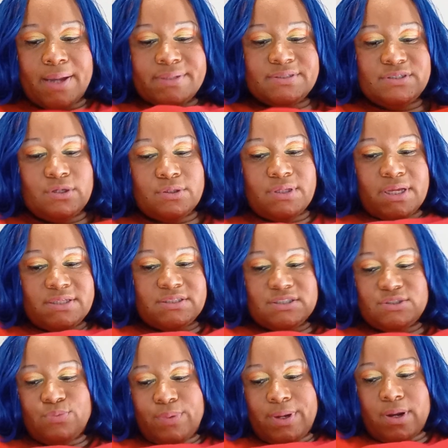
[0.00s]
so they
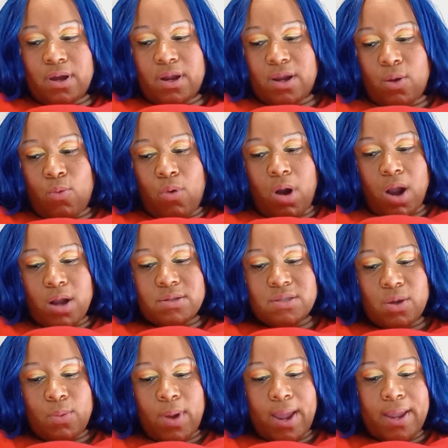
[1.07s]
just went on and walked
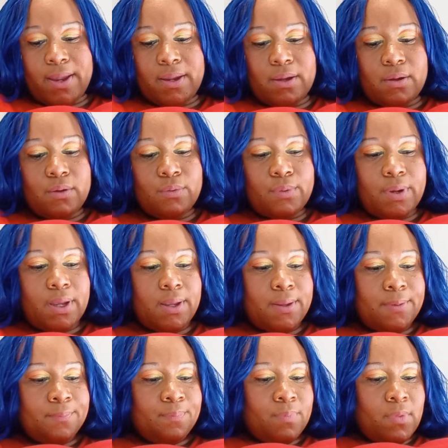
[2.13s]
away, okay?